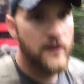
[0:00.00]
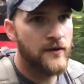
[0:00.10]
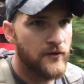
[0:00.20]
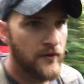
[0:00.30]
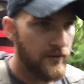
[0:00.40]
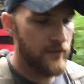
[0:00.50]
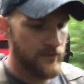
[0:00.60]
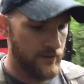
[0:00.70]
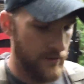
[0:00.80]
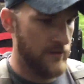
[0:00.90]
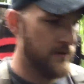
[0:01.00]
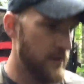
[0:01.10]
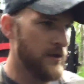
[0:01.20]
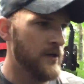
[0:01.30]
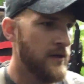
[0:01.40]
So
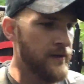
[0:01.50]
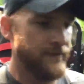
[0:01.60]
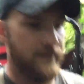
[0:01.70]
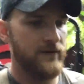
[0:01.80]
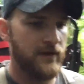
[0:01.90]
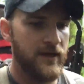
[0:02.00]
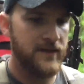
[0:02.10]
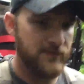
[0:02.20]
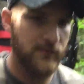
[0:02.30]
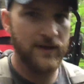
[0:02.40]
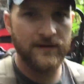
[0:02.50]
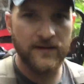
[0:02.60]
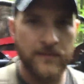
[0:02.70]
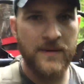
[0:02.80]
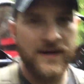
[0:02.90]
see you guys when we get to
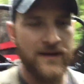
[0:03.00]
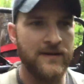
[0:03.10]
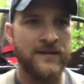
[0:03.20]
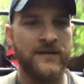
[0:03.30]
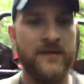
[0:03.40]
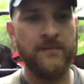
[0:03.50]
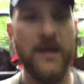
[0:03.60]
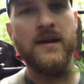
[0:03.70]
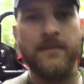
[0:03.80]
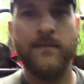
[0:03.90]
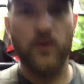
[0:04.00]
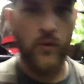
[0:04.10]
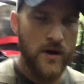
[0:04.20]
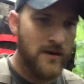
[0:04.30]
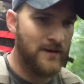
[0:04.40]
the bait. Bait number
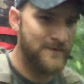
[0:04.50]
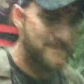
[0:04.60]
one.